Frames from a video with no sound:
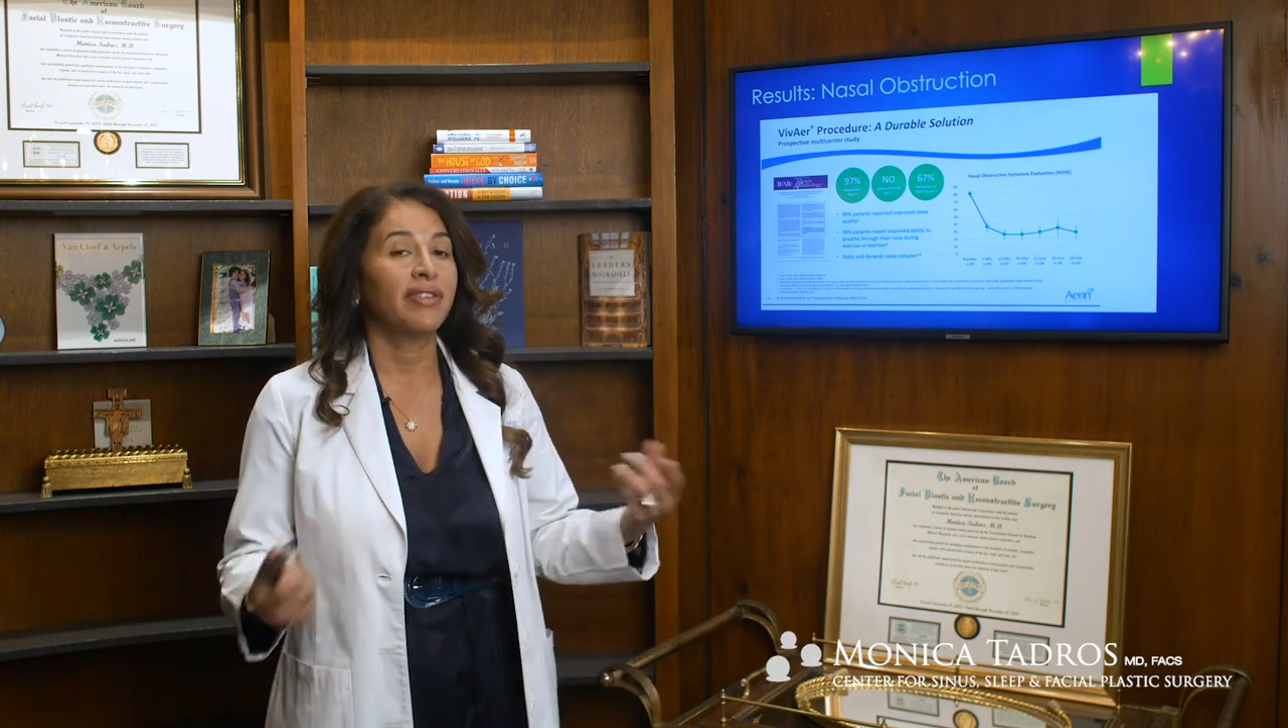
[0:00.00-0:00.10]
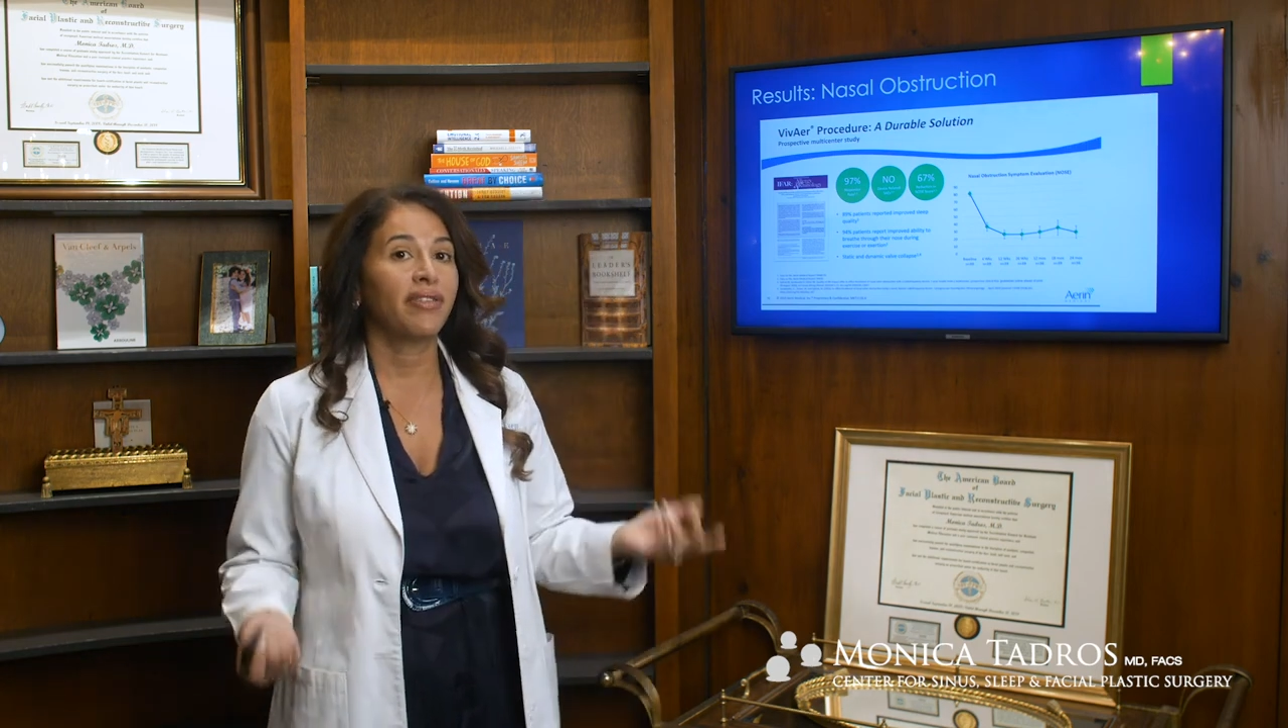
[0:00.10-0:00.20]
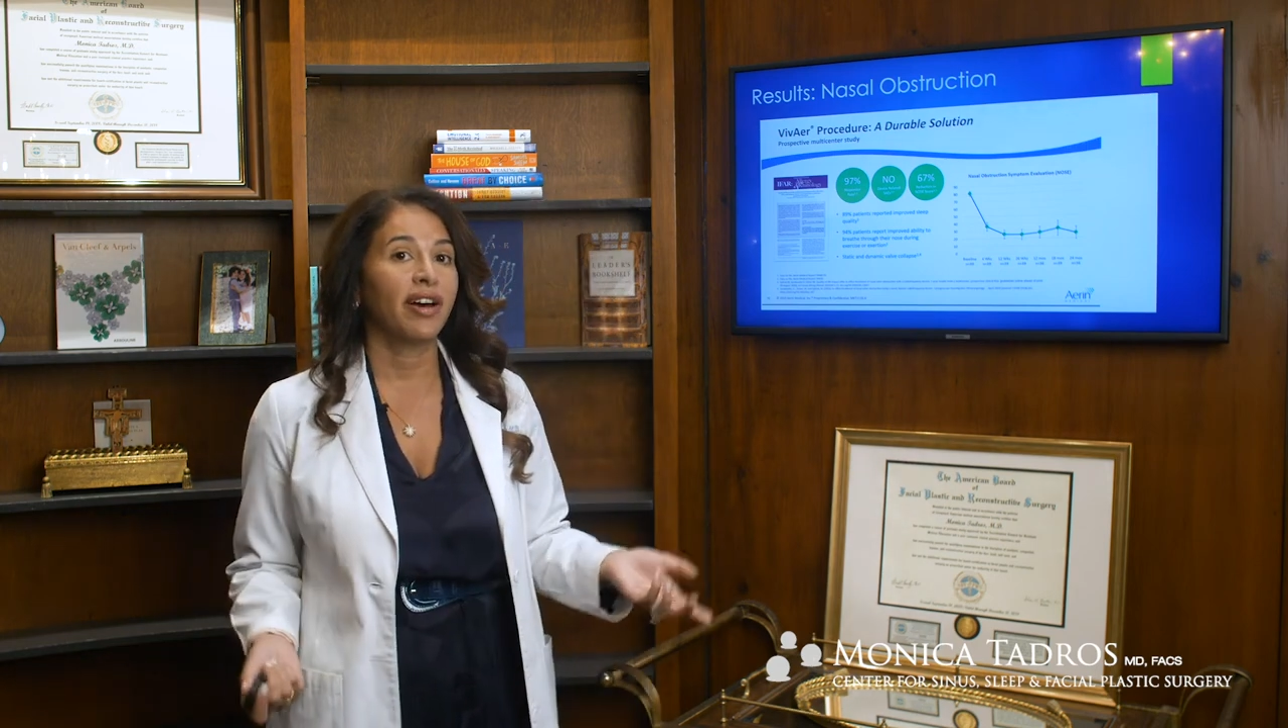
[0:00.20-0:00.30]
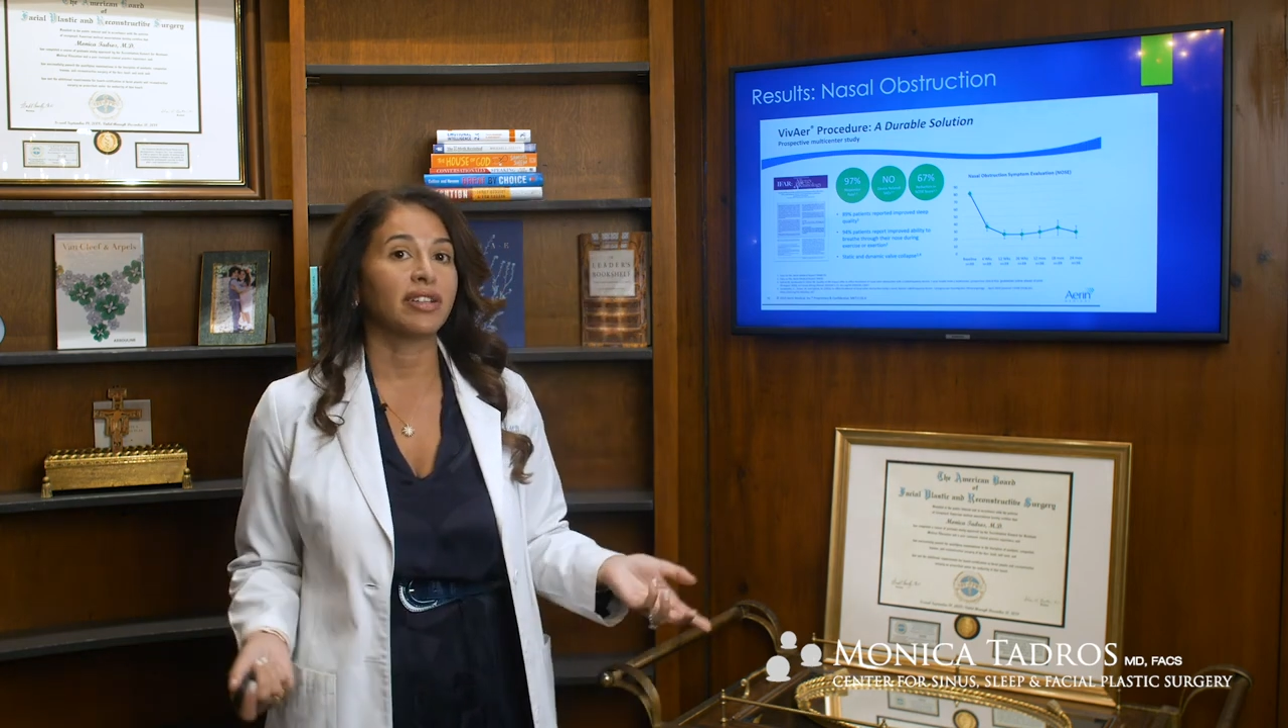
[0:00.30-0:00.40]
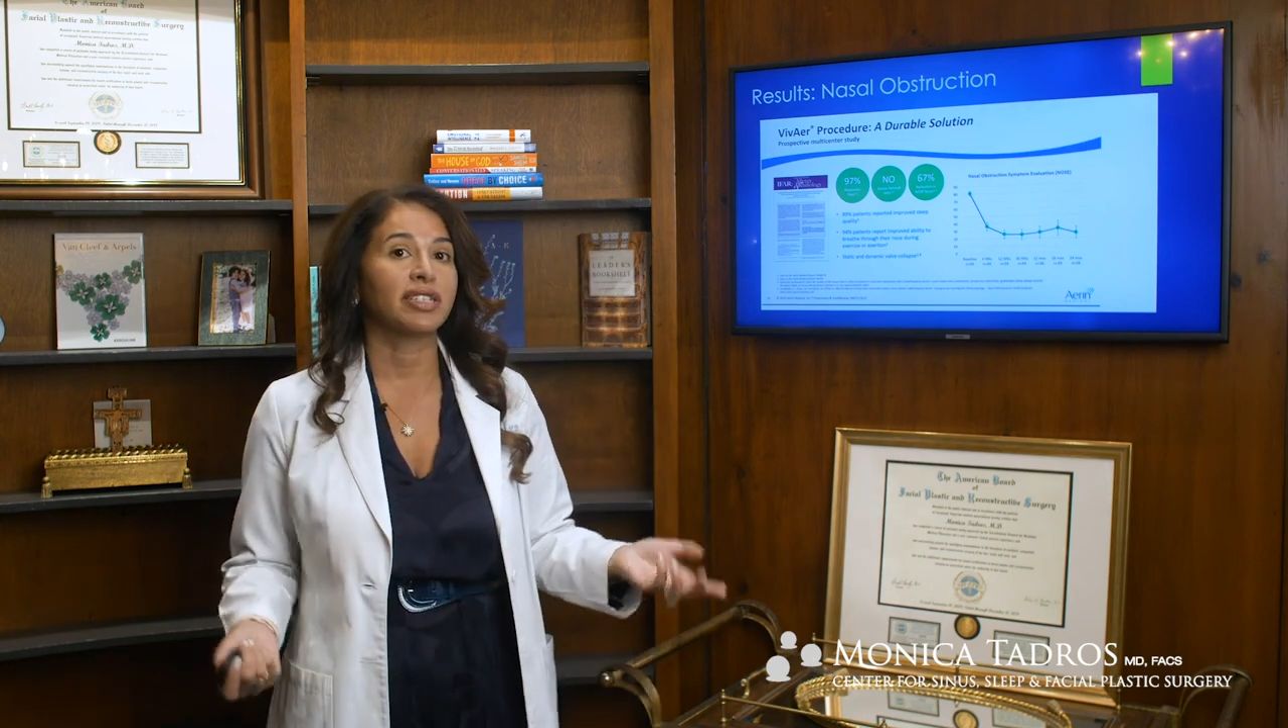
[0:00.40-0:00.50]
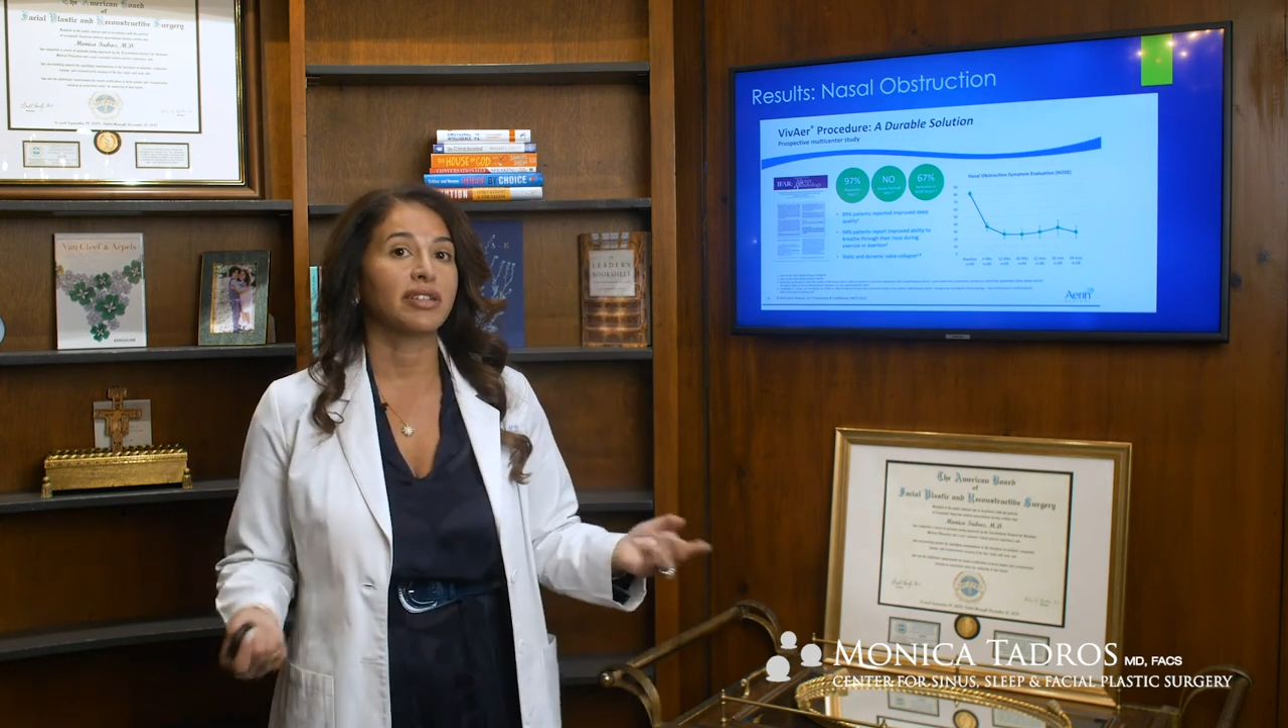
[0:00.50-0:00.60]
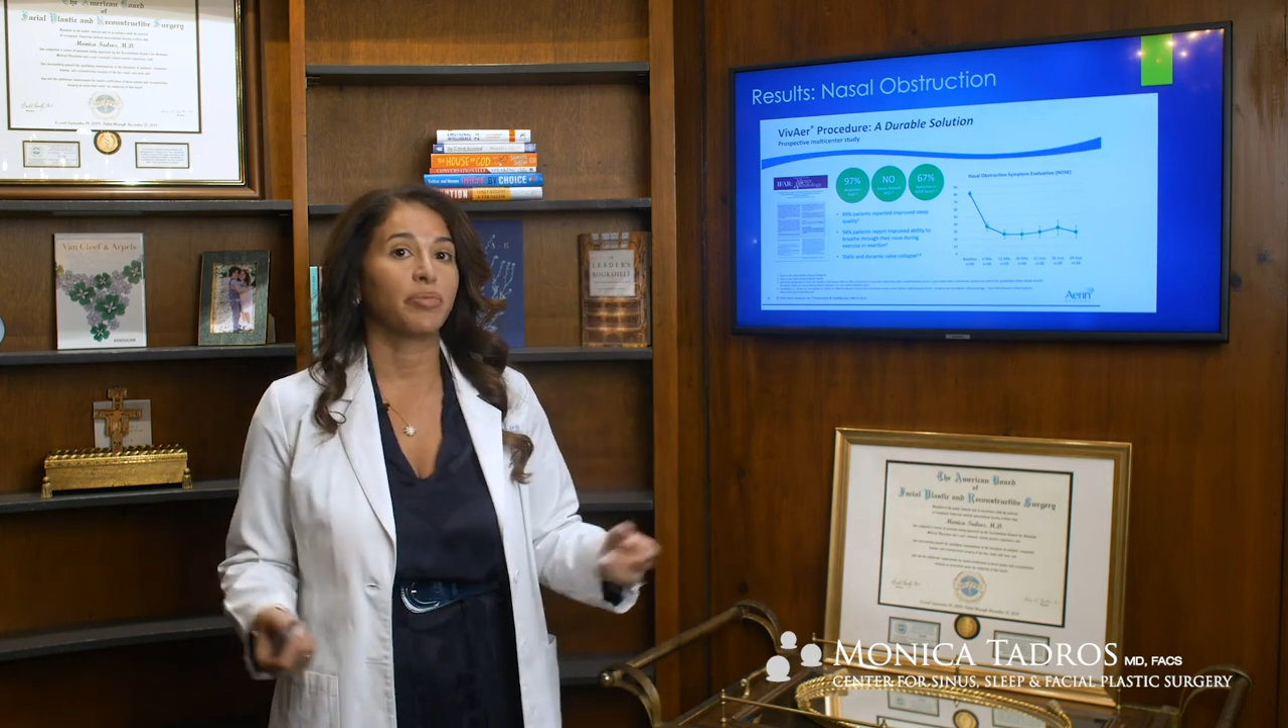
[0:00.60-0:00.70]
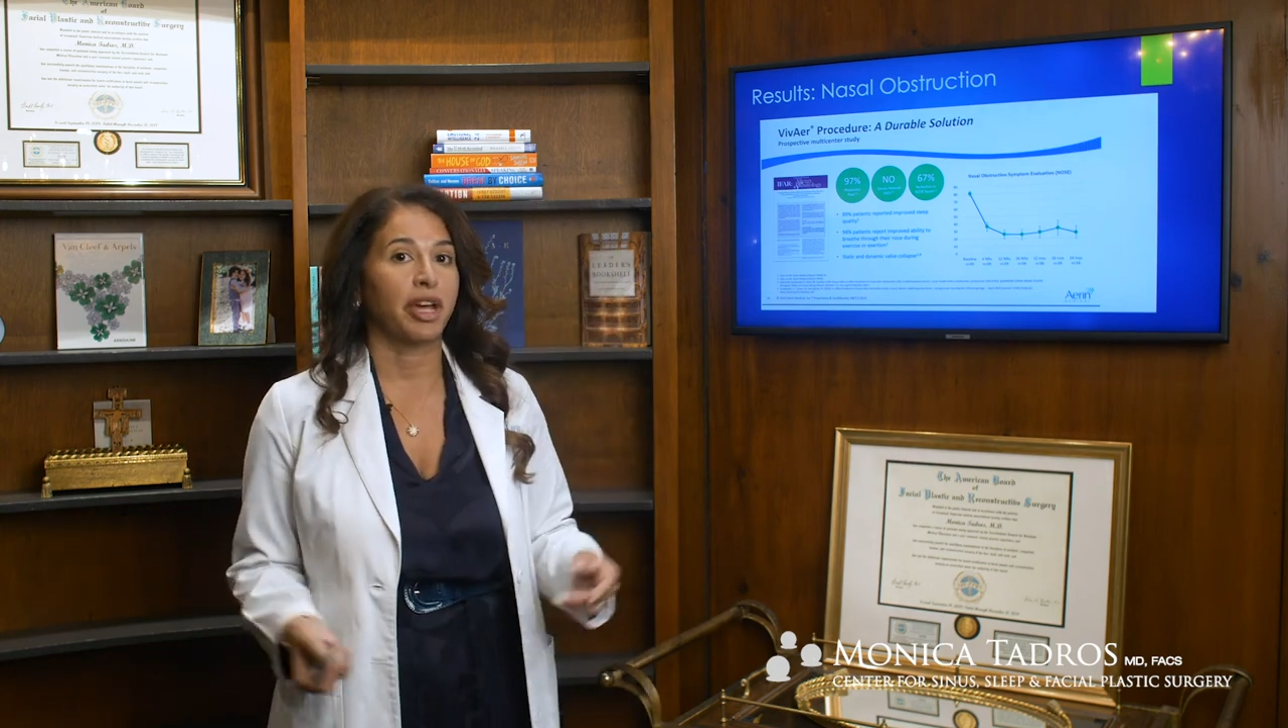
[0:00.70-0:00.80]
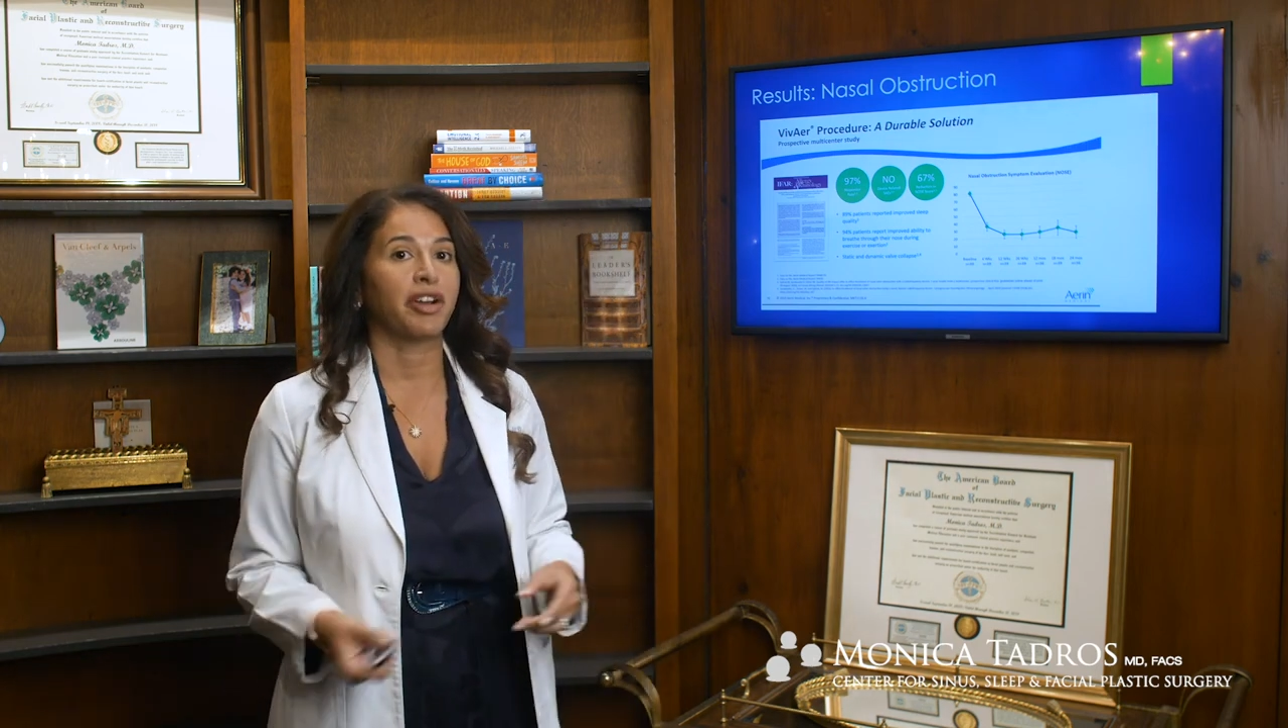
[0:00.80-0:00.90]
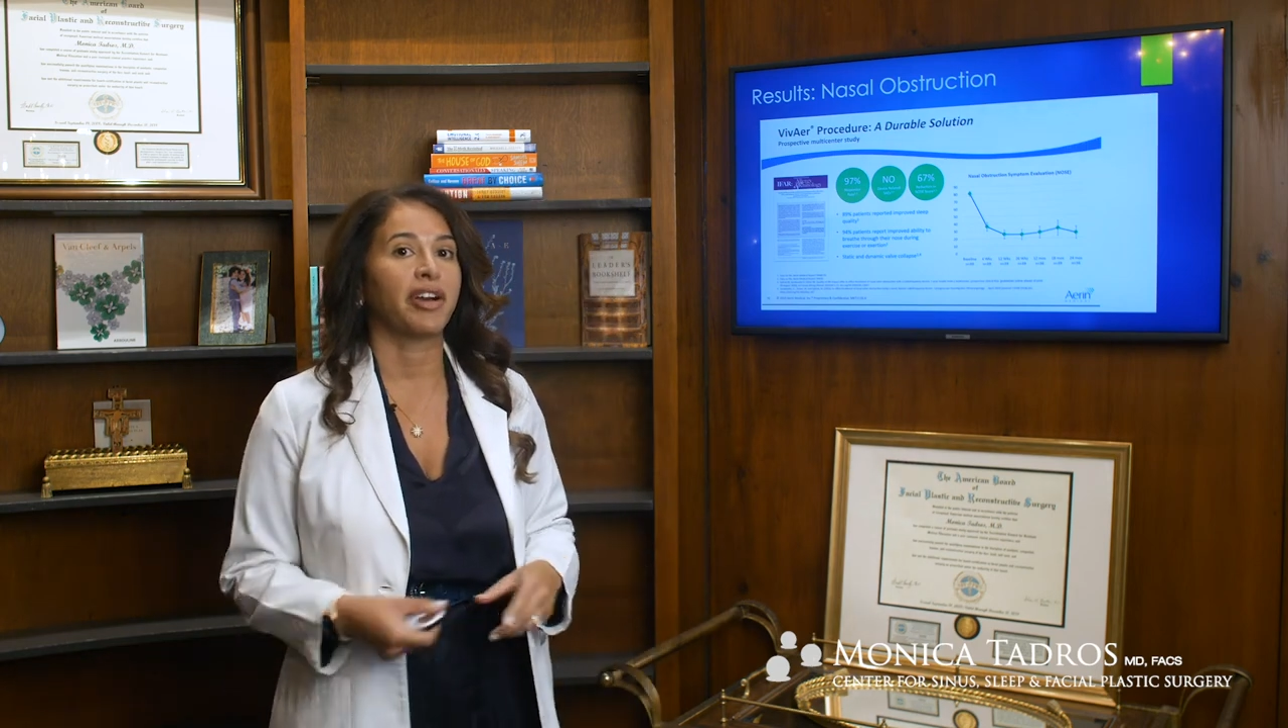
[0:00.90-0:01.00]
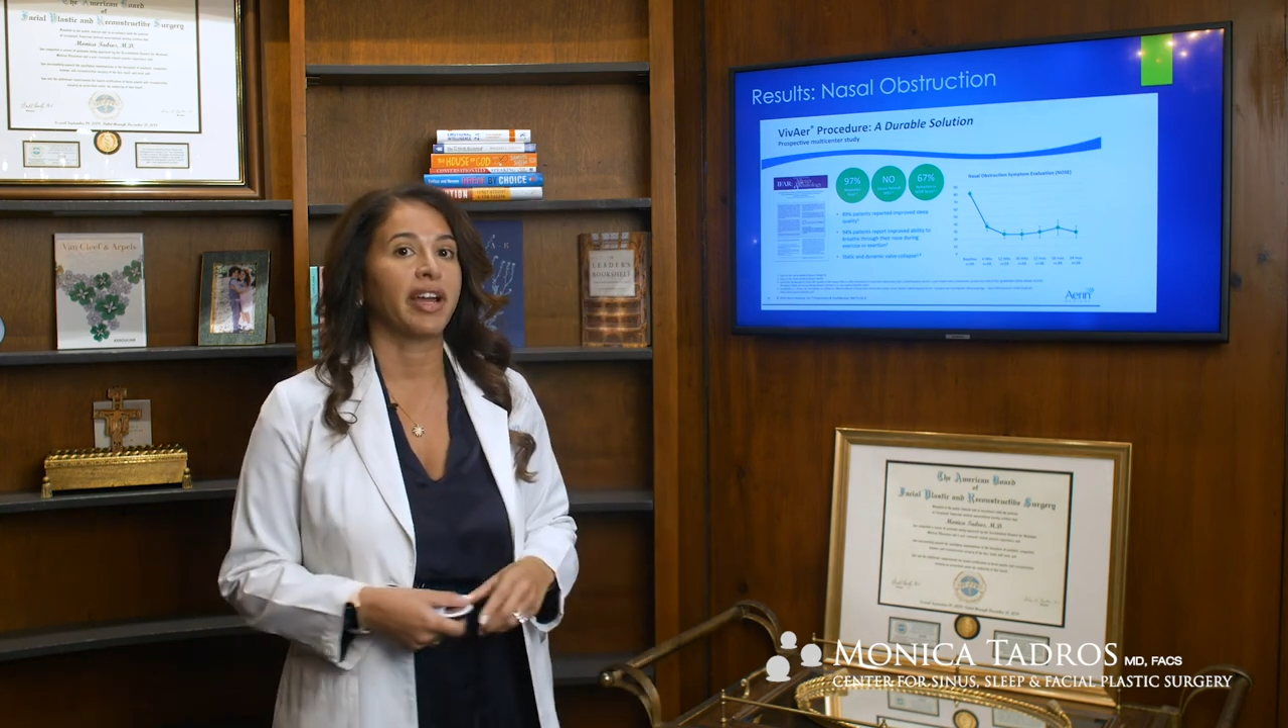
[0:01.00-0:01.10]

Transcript: felt better